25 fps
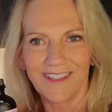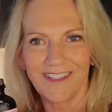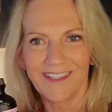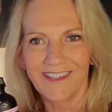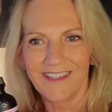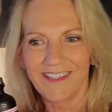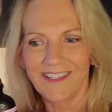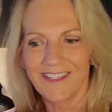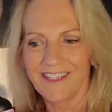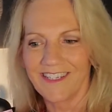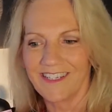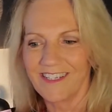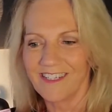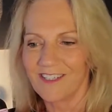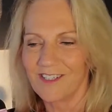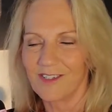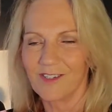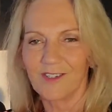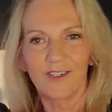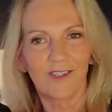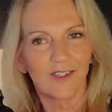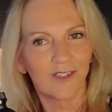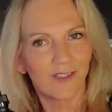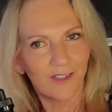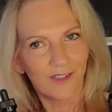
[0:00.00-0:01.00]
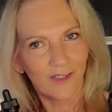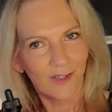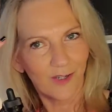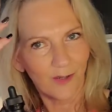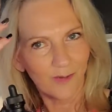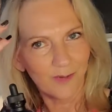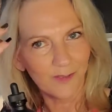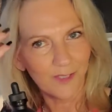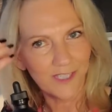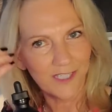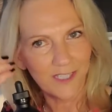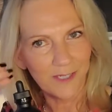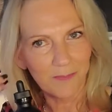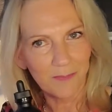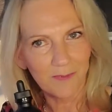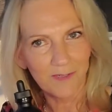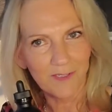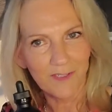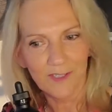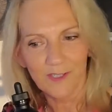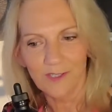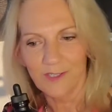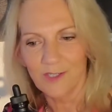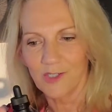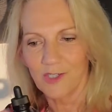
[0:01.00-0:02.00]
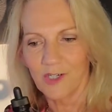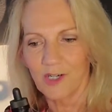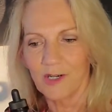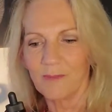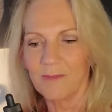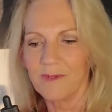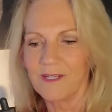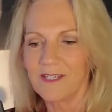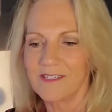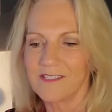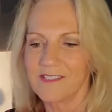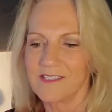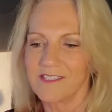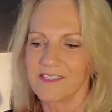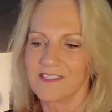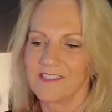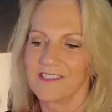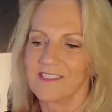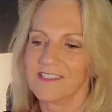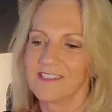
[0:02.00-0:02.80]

that it goes deep into the dermis.